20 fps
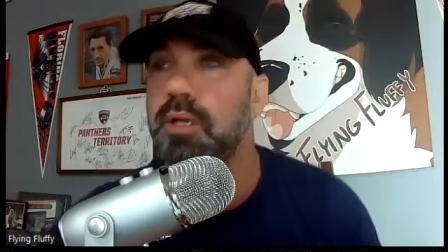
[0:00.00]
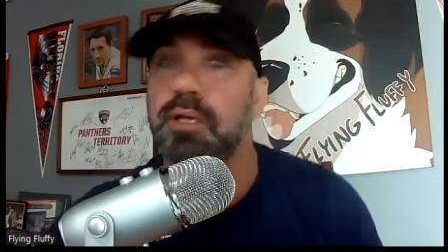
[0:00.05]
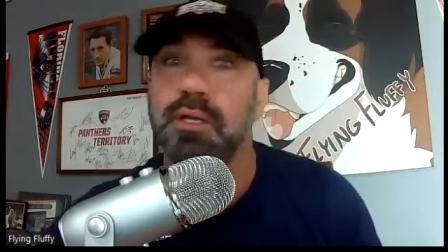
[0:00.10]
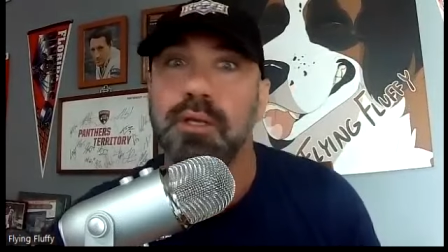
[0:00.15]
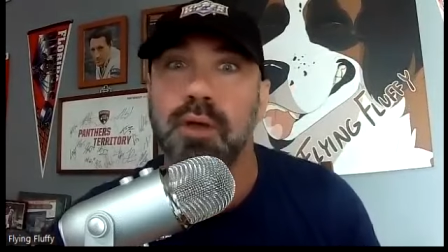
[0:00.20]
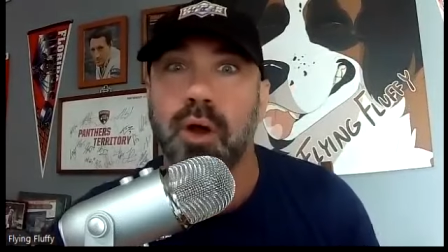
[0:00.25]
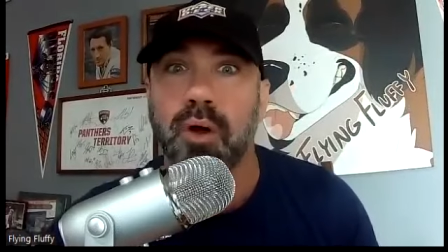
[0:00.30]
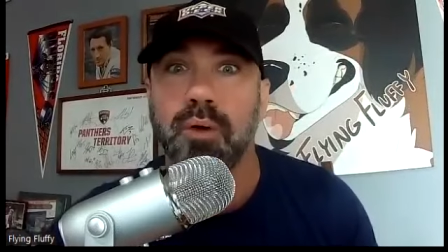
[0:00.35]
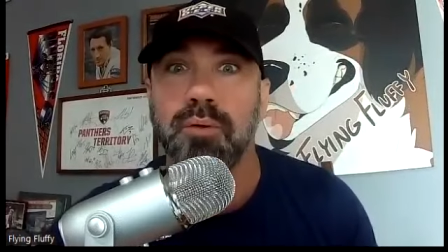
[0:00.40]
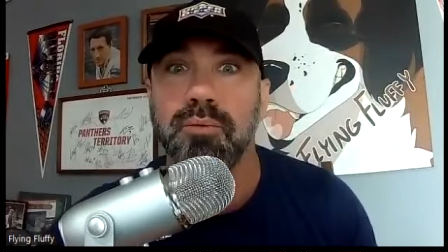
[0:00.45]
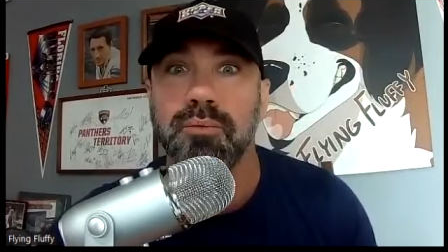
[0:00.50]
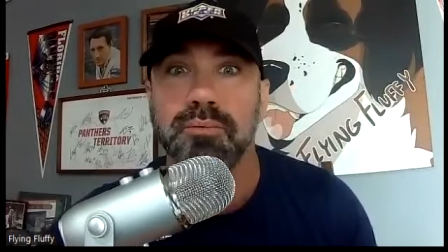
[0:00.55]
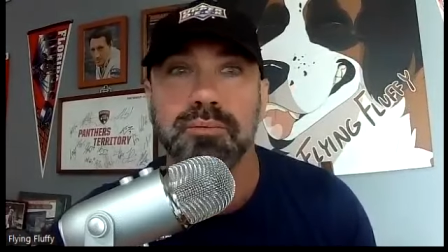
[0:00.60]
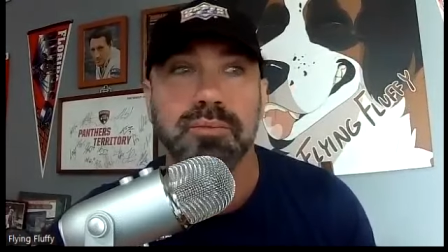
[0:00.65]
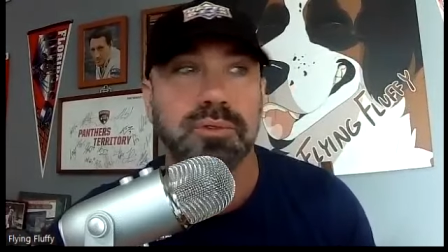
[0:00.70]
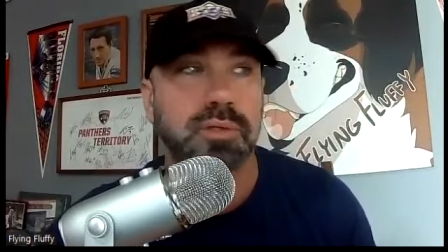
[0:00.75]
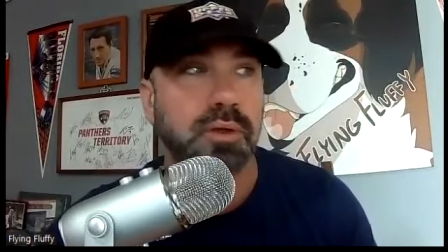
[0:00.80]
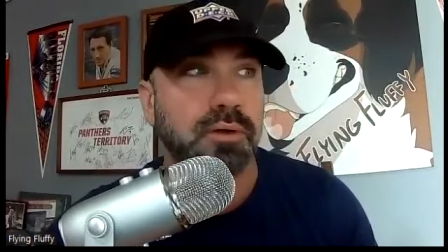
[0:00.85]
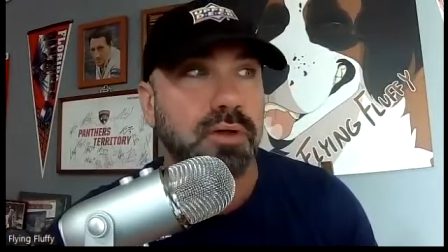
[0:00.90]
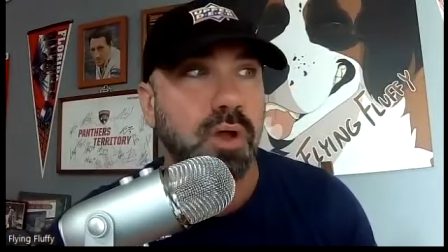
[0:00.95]
you know,
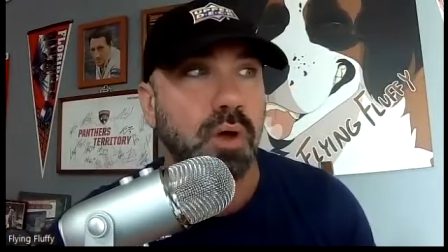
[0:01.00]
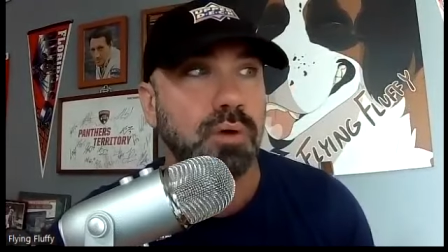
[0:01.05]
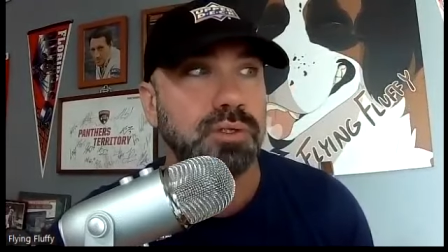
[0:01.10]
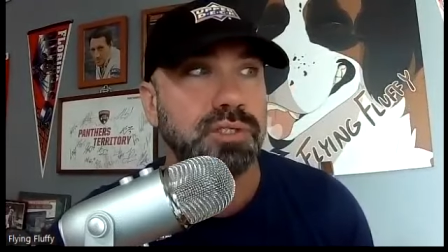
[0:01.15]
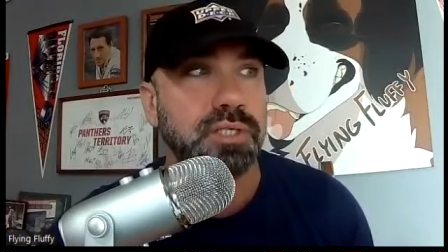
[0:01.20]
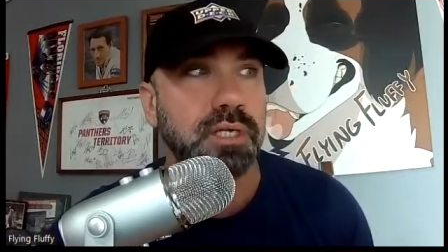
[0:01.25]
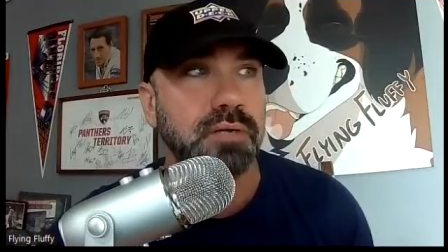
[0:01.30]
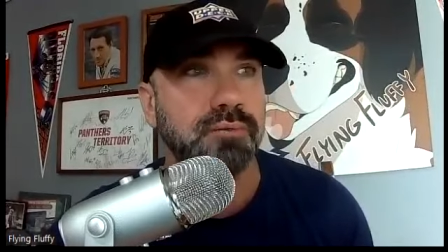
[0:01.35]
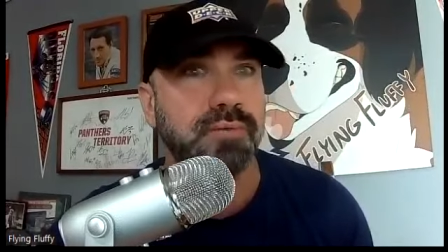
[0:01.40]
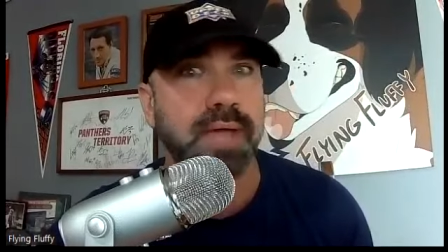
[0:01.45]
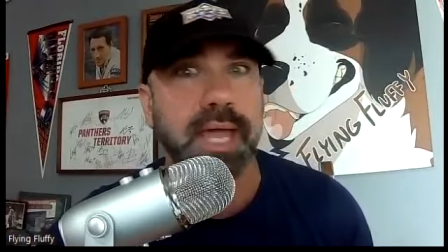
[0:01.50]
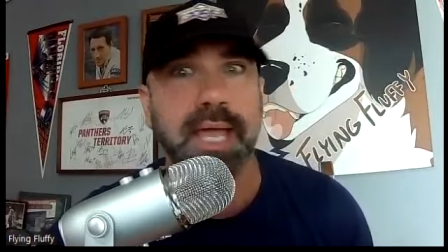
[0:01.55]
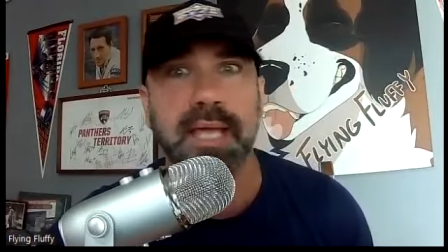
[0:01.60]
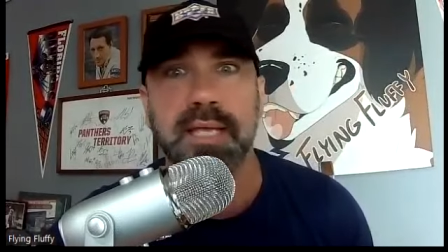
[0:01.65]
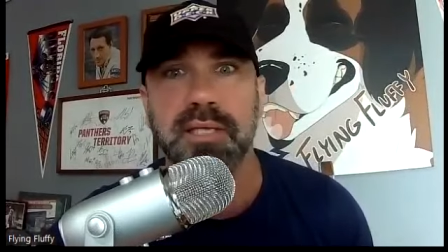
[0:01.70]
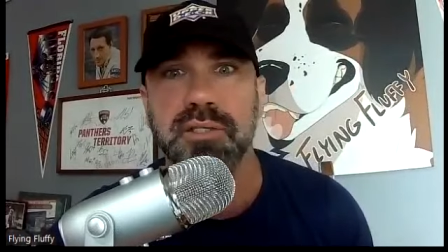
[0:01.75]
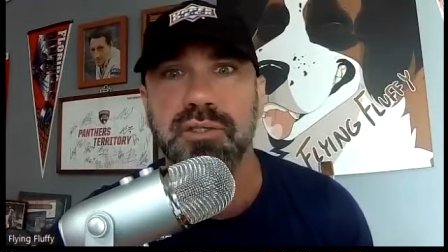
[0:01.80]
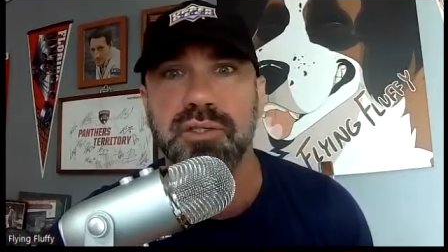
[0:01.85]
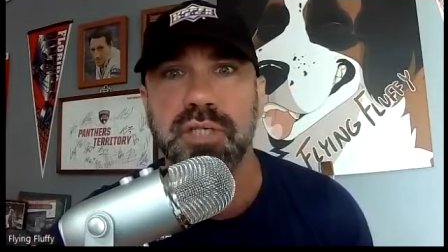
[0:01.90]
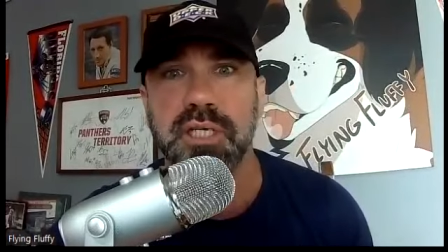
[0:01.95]
the coaching
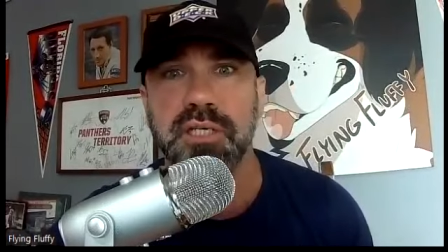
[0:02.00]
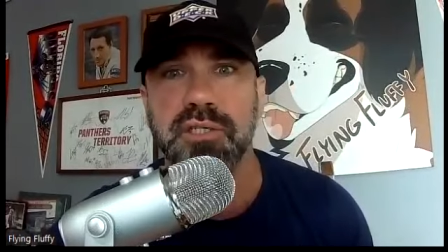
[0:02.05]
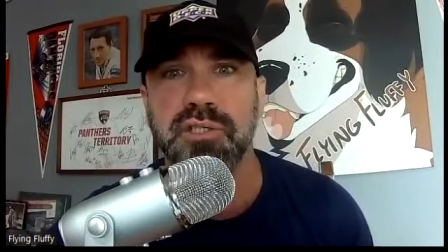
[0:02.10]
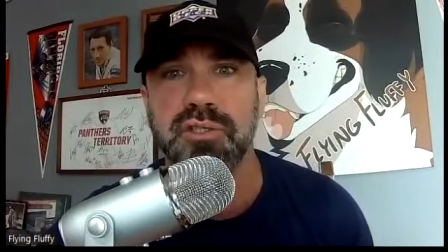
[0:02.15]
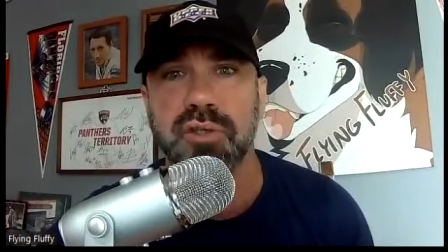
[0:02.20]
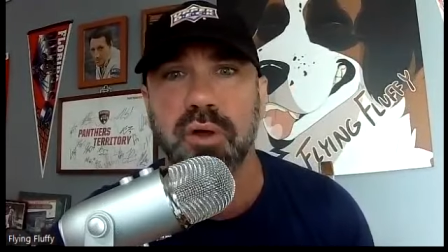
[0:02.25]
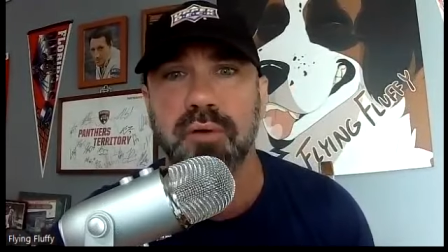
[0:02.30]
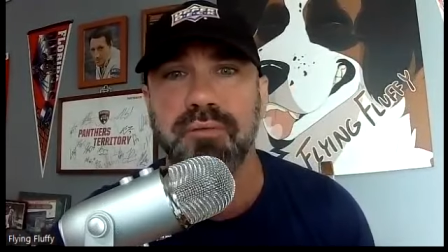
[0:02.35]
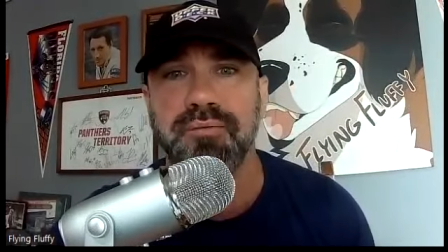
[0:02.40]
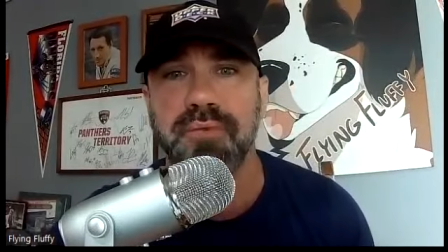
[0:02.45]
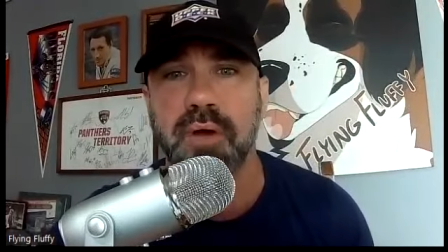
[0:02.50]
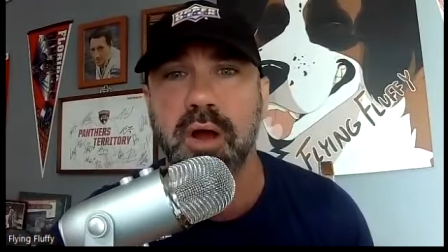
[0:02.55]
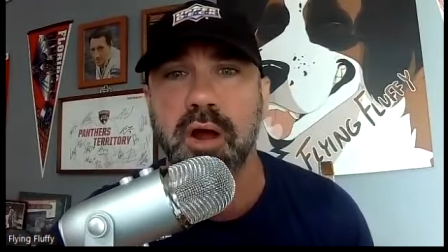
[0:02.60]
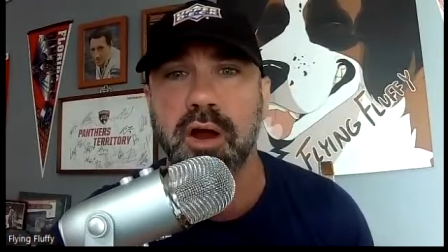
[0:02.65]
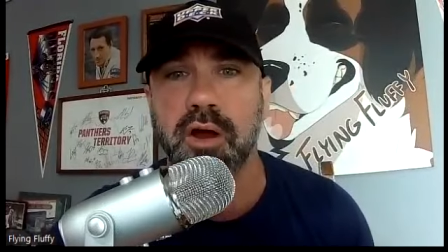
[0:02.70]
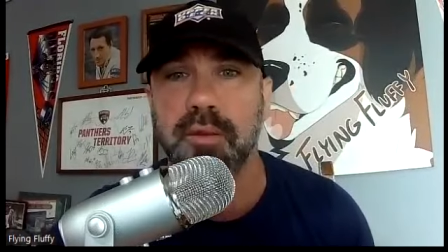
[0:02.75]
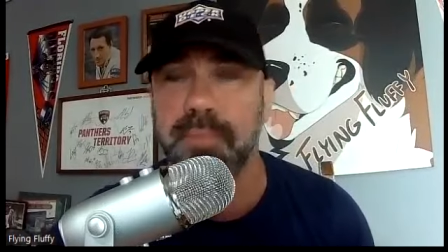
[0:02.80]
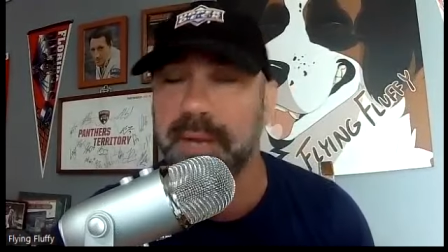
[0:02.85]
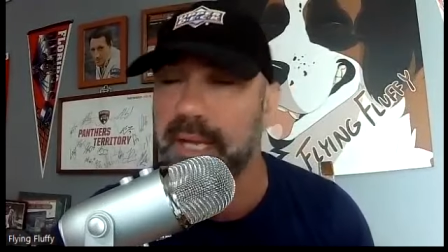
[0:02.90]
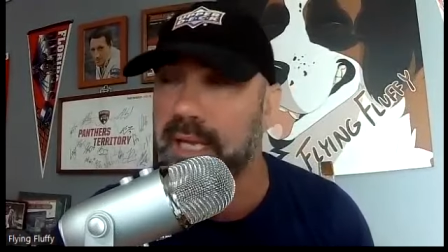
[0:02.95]
vacancies so
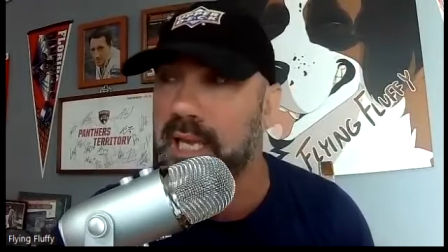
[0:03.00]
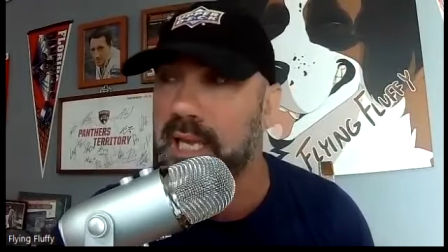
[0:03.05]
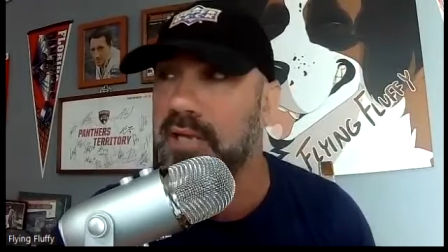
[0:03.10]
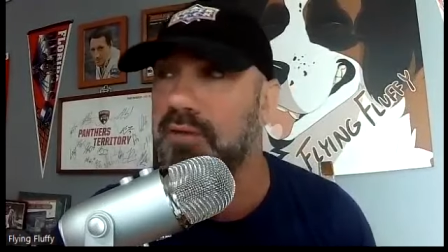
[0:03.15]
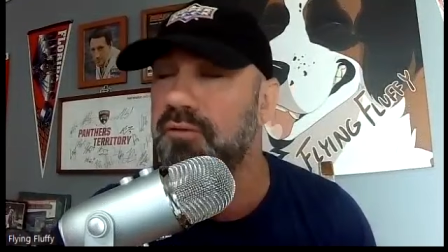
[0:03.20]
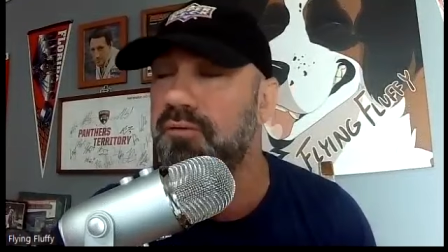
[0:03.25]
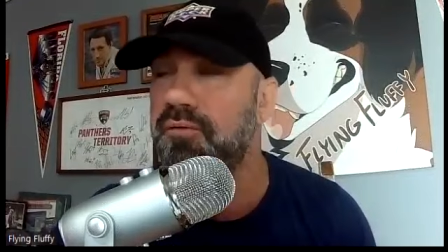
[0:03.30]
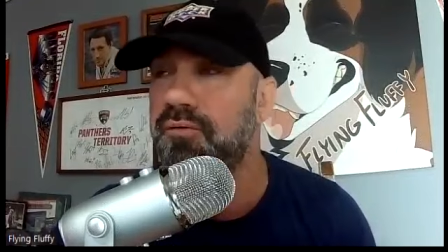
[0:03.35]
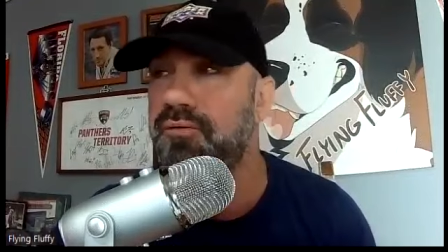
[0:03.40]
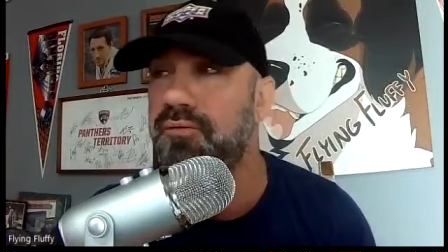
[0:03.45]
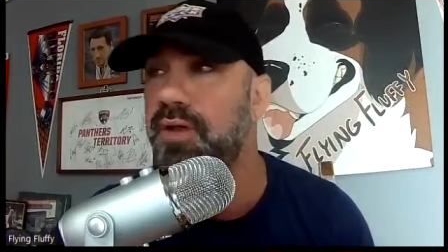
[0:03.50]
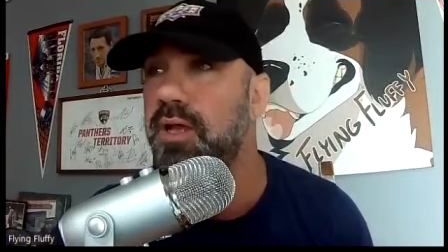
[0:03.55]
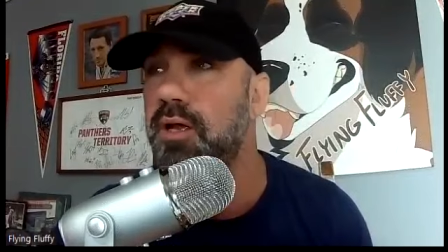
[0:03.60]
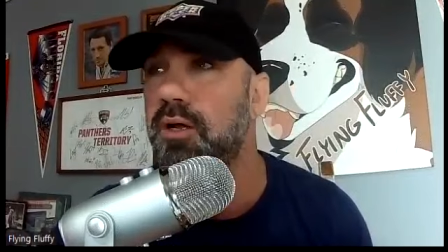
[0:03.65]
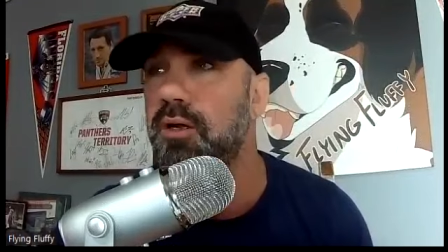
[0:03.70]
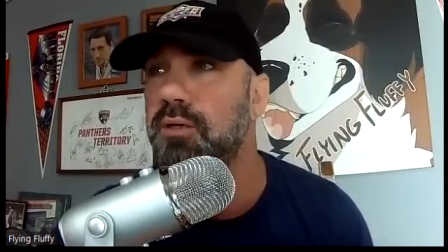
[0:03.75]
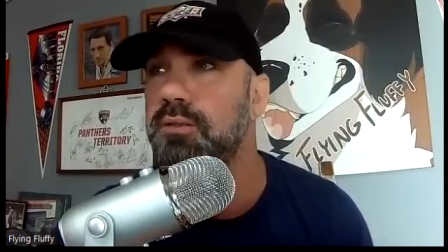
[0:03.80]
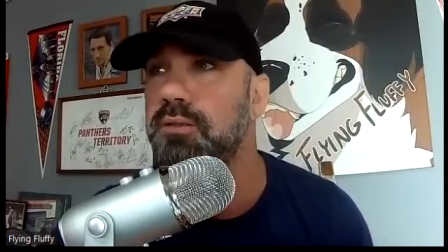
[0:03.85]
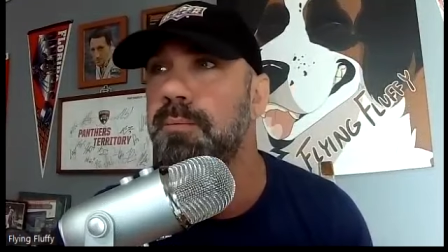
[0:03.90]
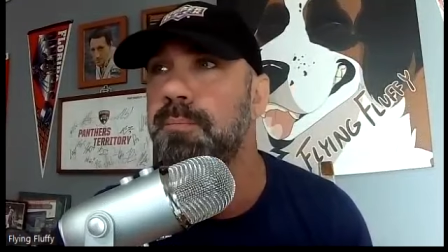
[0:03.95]
far have been getting
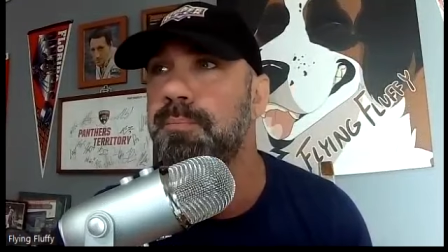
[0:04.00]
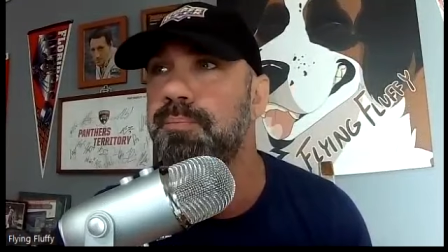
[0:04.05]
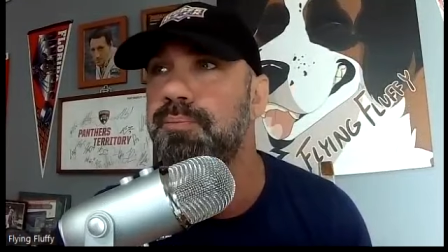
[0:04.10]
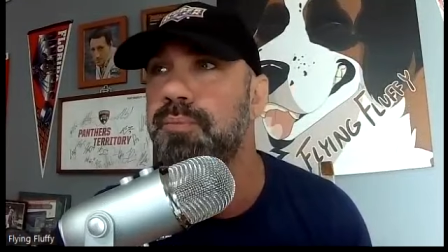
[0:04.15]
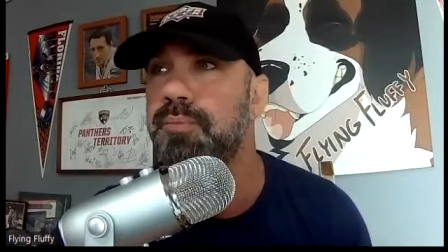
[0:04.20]
filled.